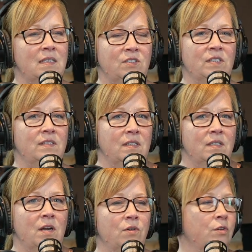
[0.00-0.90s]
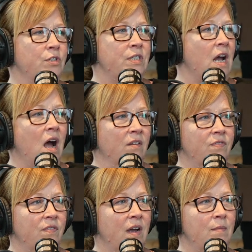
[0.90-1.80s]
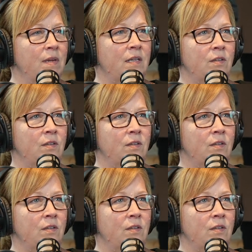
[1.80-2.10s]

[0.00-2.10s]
just know your stuff. I mean,